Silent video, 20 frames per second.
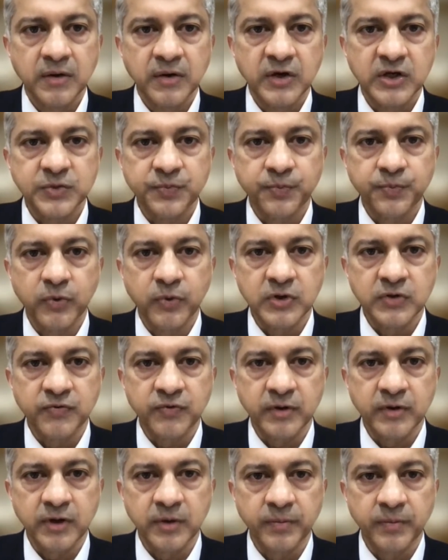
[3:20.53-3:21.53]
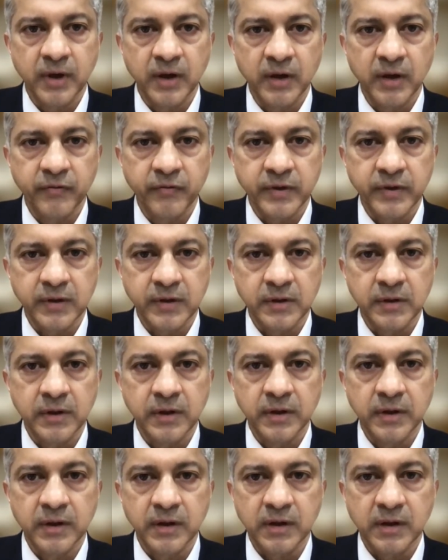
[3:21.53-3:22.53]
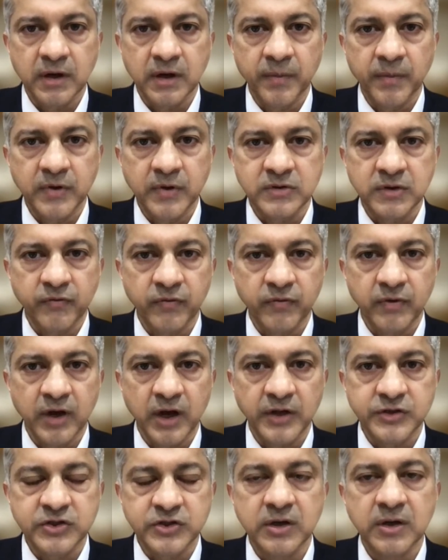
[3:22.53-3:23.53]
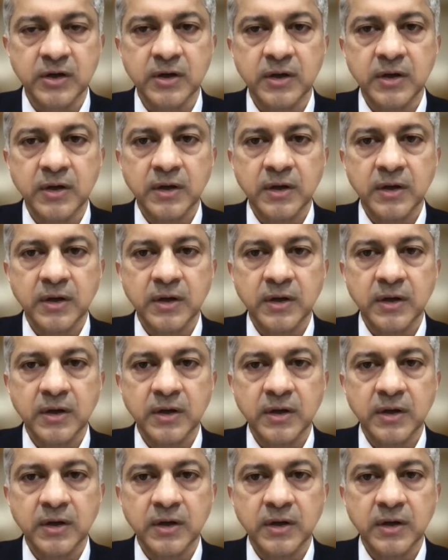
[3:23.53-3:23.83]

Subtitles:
His push for the behavioral economics of nudge